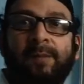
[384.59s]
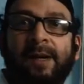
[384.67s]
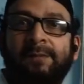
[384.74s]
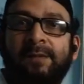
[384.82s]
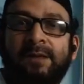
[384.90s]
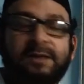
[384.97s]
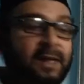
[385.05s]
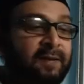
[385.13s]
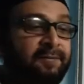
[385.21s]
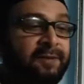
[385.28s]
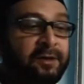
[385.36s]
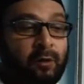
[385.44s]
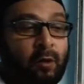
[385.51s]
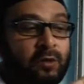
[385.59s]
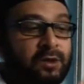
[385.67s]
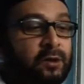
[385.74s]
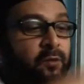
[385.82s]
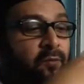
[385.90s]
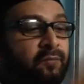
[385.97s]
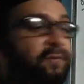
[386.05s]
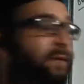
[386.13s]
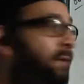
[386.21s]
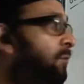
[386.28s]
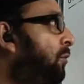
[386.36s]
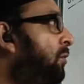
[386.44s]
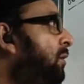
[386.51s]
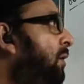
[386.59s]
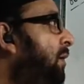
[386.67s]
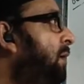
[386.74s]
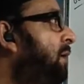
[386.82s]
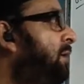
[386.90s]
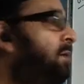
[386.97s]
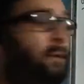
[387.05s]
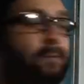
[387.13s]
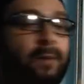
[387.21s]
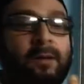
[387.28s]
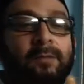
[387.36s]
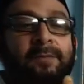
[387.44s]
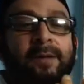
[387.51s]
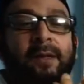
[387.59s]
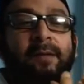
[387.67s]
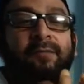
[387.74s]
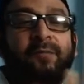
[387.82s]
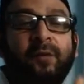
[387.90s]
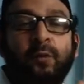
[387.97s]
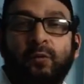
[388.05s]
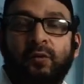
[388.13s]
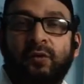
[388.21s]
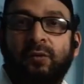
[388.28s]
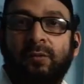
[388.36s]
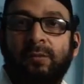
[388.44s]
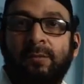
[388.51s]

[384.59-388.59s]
By mistake, if it crosses 250 volt, the bulb will fuse.